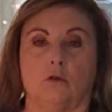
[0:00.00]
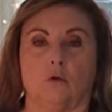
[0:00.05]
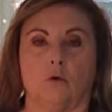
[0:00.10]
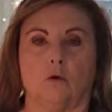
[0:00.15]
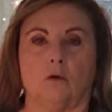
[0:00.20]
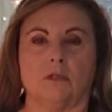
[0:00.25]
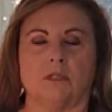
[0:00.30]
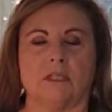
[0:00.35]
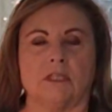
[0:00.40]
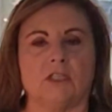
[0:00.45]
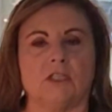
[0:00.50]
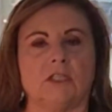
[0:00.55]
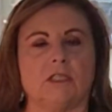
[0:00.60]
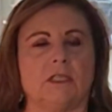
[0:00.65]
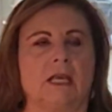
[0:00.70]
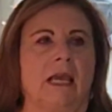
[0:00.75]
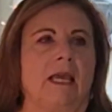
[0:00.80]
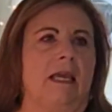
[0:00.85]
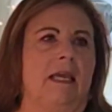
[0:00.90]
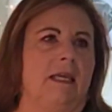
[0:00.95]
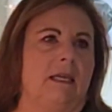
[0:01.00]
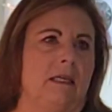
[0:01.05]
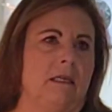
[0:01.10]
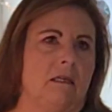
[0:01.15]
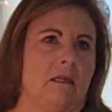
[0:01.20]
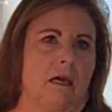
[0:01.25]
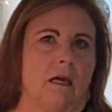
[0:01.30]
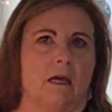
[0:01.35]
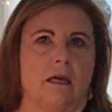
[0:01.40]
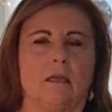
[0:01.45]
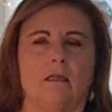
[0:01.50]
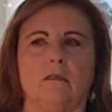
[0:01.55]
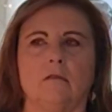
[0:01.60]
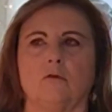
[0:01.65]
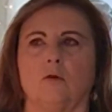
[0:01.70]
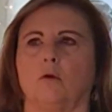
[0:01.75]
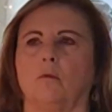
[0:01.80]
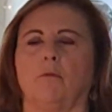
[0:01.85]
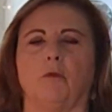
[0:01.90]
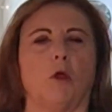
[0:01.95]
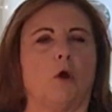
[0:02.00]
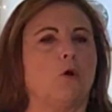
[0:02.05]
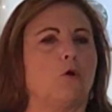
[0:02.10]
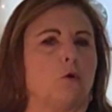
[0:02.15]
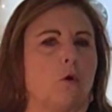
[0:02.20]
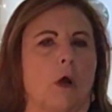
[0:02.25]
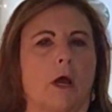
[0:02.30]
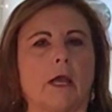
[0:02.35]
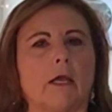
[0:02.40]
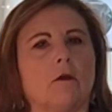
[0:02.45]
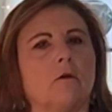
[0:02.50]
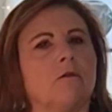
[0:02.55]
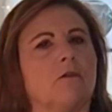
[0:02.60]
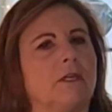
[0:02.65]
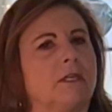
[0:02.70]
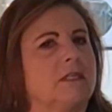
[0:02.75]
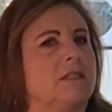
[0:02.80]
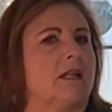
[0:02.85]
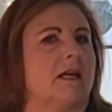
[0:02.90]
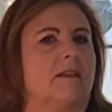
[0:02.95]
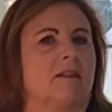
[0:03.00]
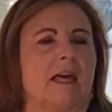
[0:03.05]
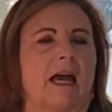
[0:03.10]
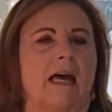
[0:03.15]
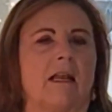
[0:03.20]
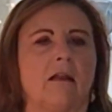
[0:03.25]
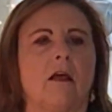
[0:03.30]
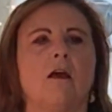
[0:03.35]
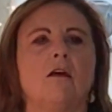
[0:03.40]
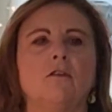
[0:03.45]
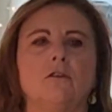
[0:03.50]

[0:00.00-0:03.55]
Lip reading: tools such as heat guns or blow dryer, things like that,